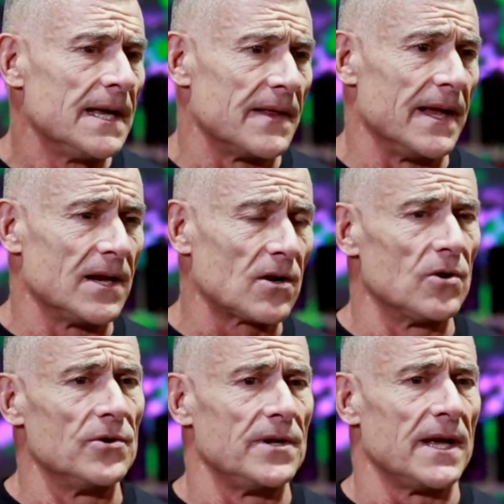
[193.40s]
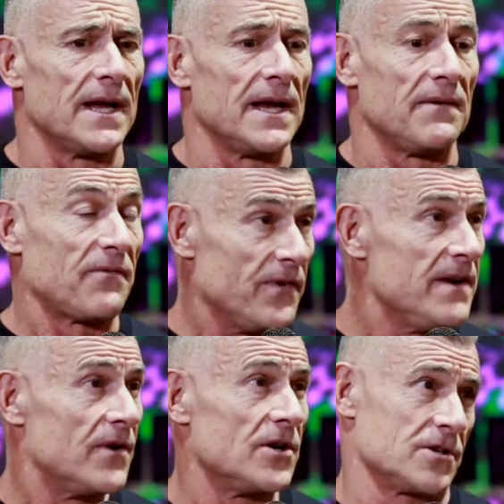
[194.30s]
they include a
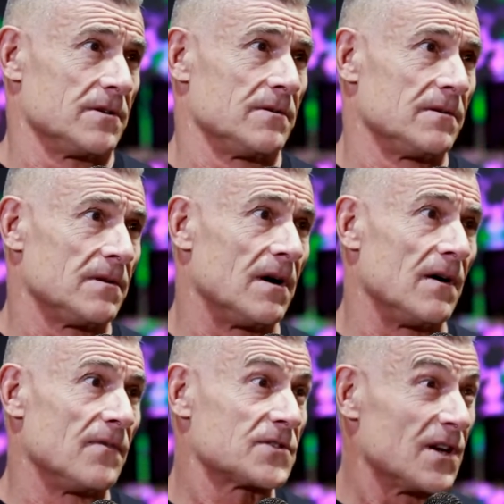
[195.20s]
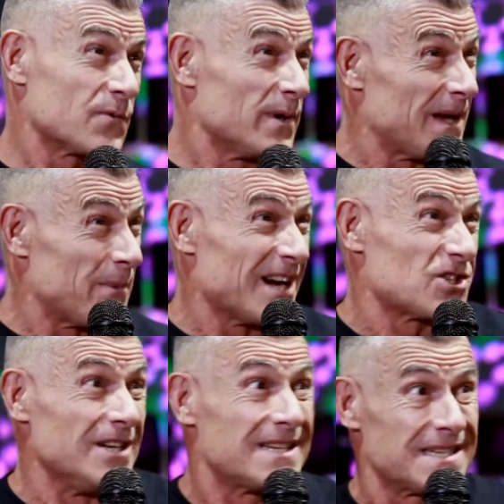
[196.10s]
free version of software that we
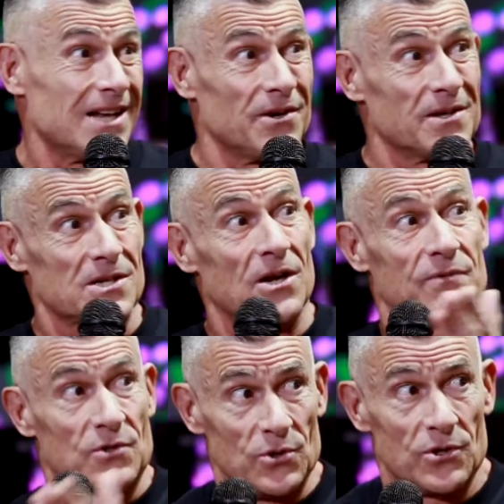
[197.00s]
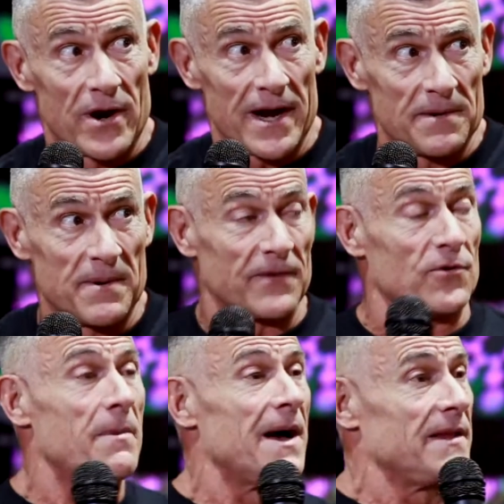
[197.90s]
actually sell on its own for $2,000, but if
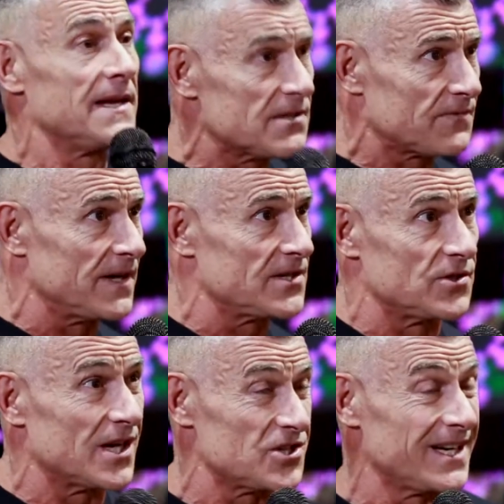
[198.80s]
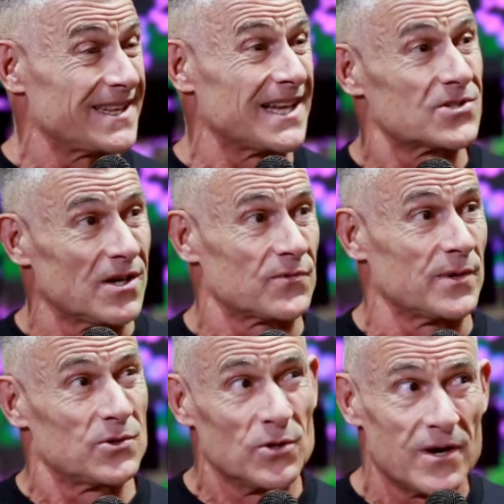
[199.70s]
you buy the interface, you actually get that
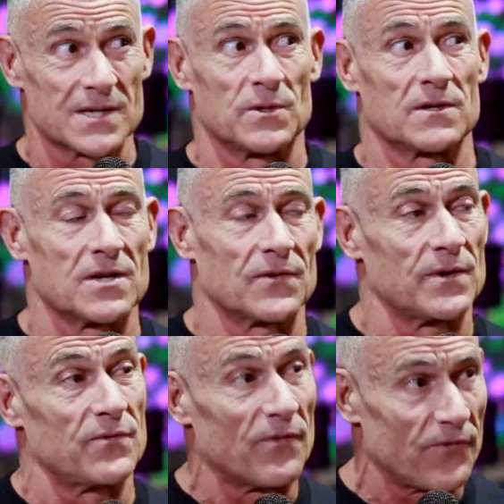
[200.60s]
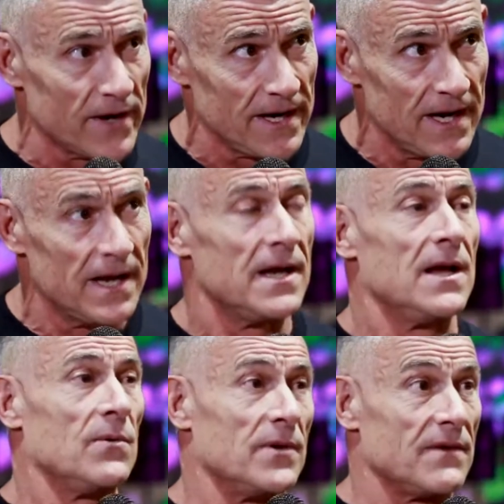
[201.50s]
software, $2,000 worth of software for free
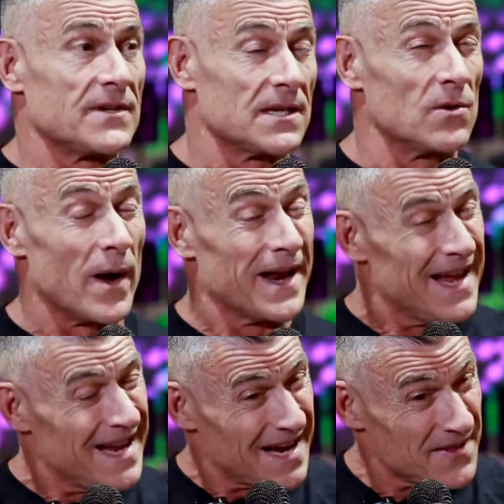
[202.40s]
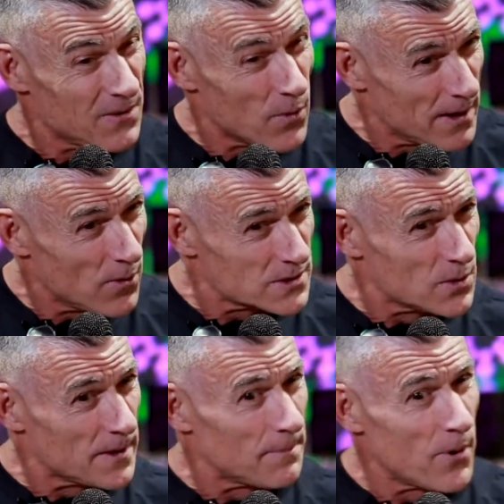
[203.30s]
with every single one. And then what I
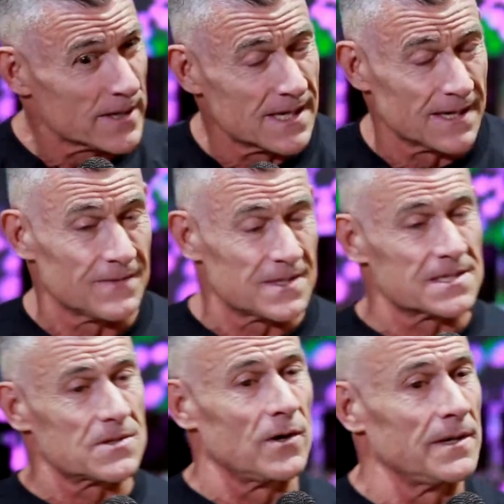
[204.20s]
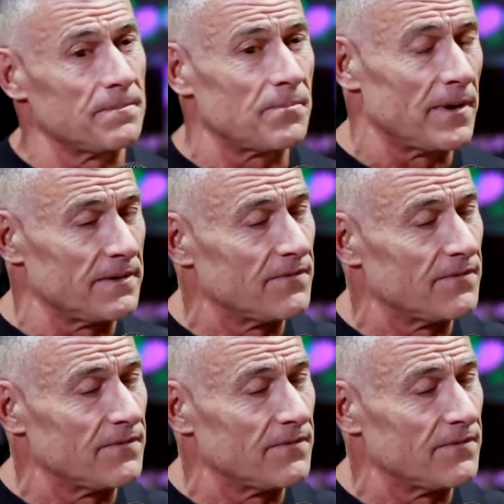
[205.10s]
also want to point out, and this is probably